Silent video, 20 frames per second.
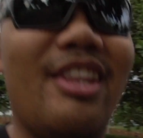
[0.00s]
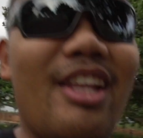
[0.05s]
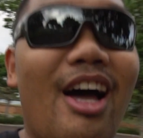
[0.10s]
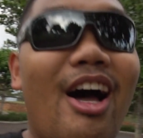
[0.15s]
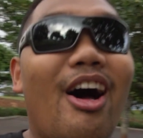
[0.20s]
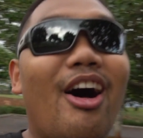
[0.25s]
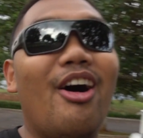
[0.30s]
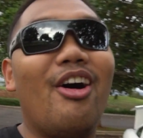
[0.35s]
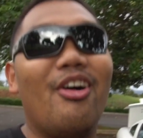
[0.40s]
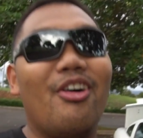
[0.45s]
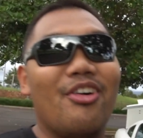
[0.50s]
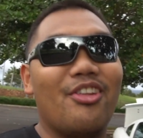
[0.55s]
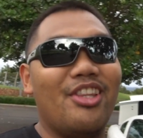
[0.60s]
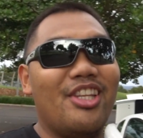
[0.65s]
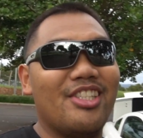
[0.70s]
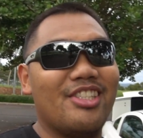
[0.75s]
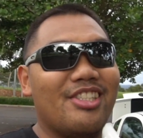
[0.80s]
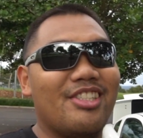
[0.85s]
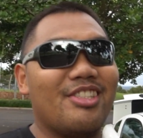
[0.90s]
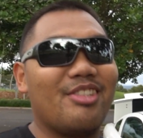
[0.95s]
now
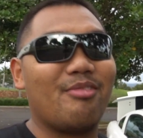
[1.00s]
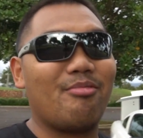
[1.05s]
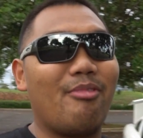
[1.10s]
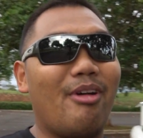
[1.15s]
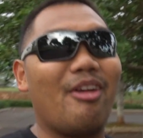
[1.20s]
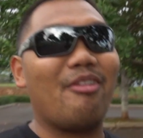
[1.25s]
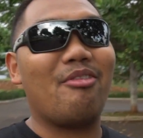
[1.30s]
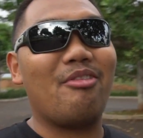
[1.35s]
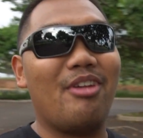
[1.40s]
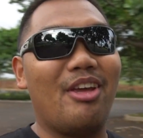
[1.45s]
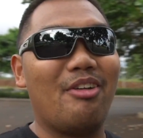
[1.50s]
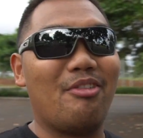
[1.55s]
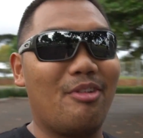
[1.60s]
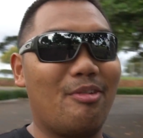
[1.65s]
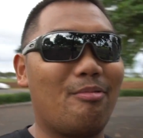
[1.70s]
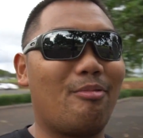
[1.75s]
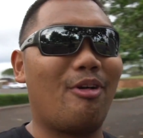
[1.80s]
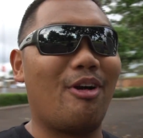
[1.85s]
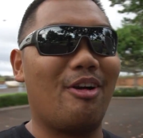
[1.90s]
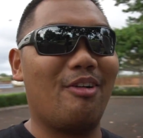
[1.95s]
this is of my
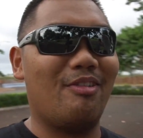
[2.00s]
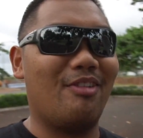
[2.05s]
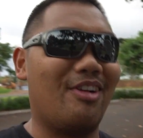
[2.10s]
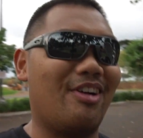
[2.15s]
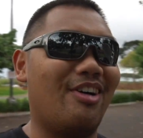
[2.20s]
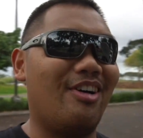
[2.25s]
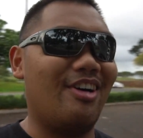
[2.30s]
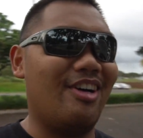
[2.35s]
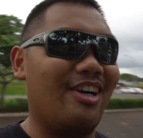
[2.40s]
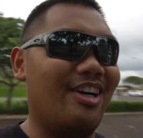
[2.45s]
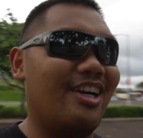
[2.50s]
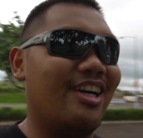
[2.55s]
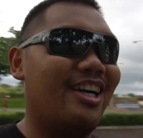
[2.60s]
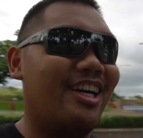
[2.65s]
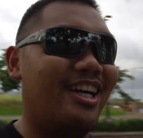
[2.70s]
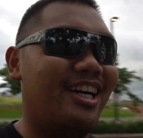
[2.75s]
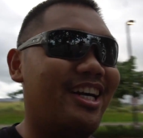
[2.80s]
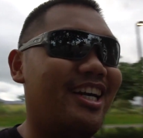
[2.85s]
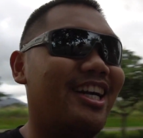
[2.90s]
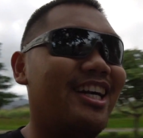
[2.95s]
favorite part of the car.
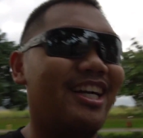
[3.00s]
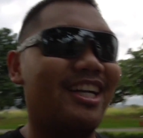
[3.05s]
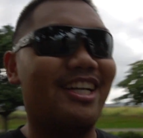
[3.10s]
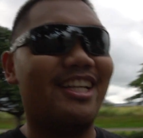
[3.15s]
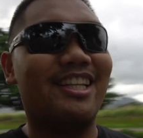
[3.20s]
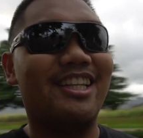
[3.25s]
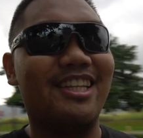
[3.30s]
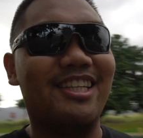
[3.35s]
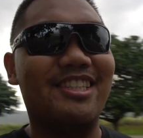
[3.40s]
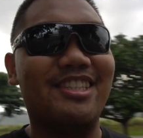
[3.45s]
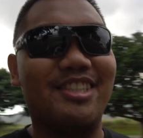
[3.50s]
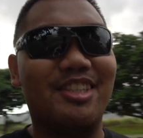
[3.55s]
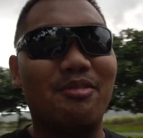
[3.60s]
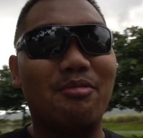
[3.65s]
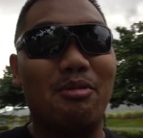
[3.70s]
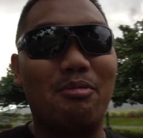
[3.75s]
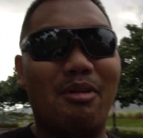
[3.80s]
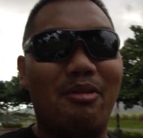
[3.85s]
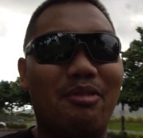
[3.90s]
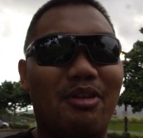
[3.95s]
This is
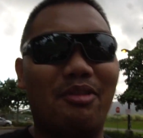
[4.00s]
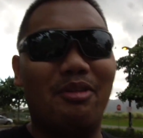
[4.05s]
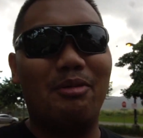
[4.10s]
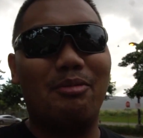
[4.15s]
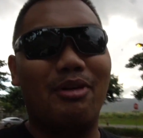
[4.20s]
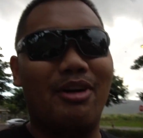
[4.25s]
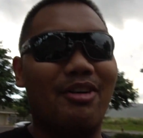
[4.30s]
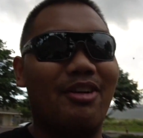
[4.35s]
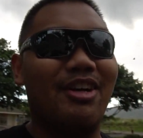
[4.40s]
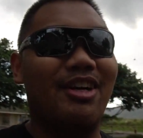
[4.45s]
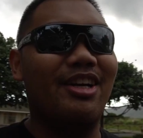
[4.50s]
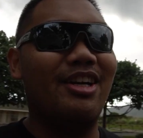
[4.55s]
gonna be my favorite part right